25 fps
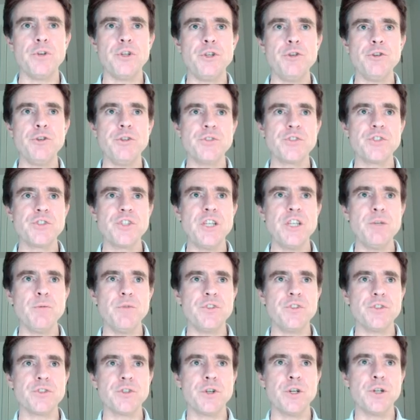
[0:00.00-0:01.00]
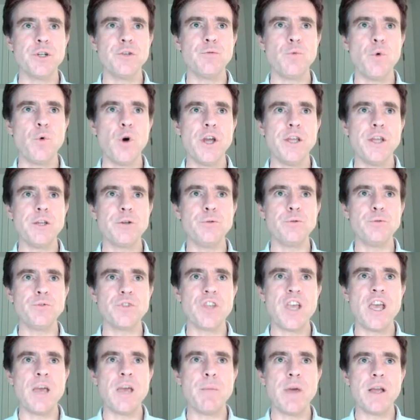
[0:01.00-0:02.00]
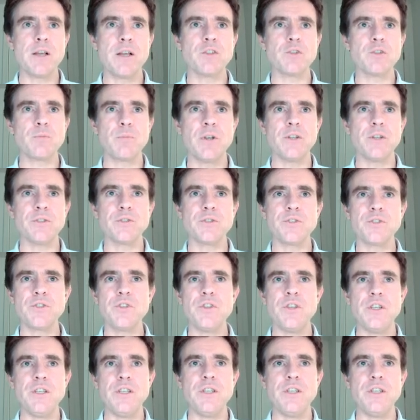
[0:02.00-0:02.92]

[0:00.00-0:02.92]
And you can see with this kind of y equals mx plus c,